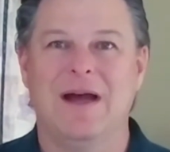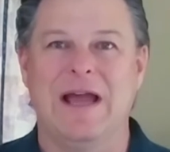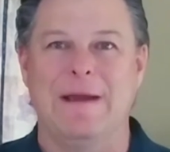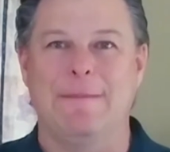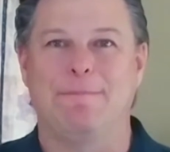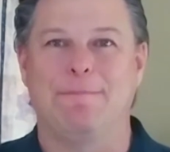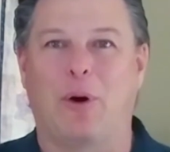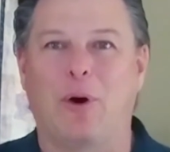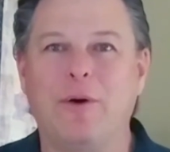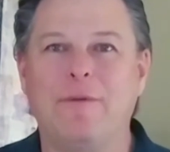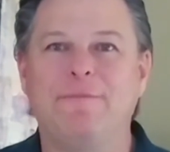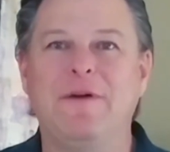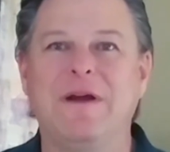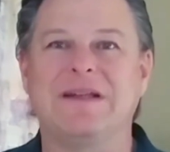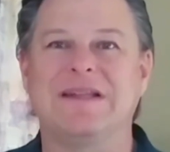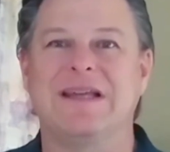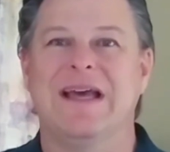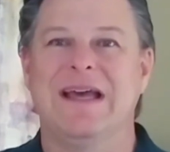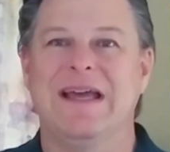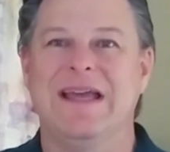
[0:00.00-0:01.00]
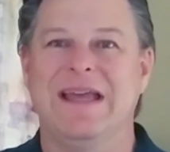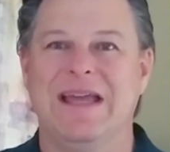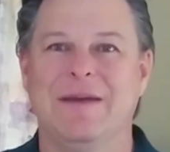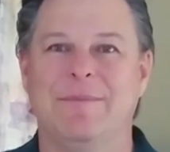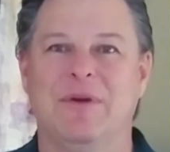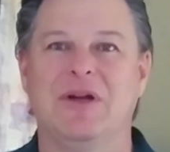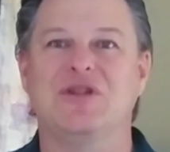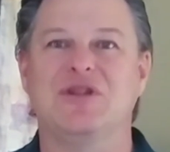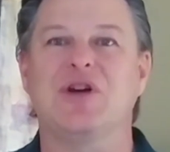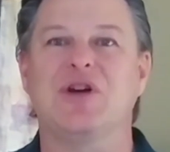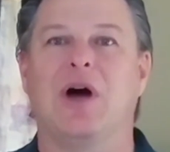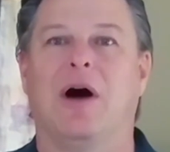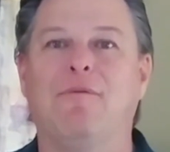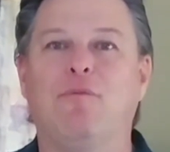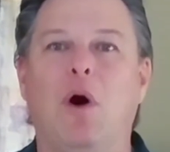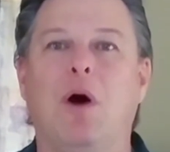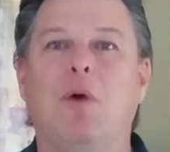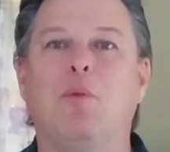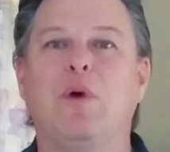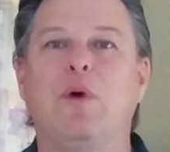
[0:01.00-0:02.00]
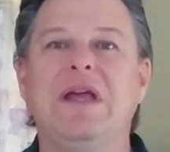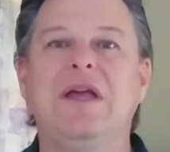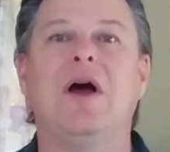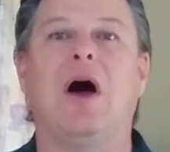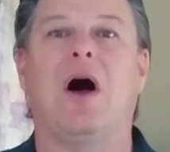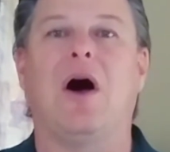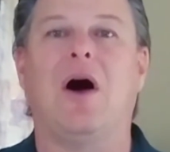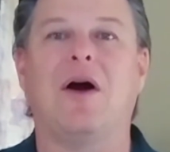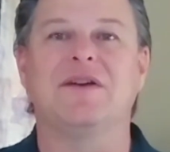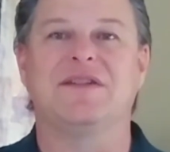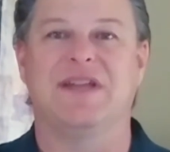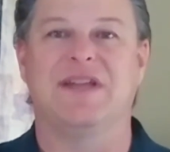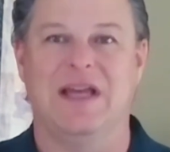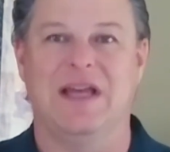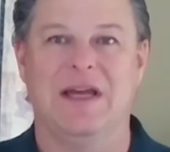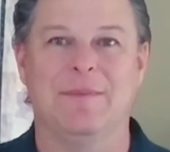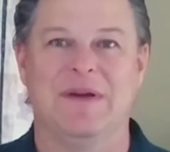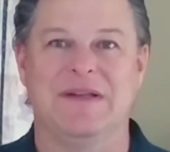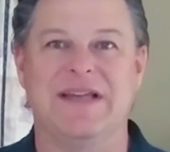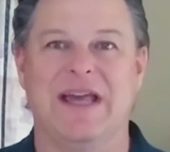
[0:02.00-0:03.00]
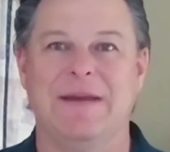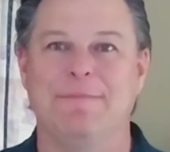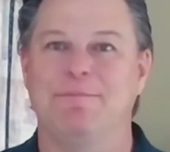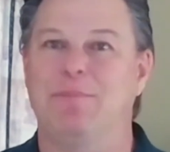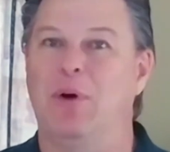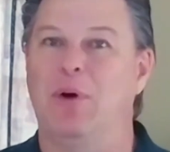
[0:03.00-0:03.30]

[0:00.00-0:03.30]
a perfect image of what we are to imitate,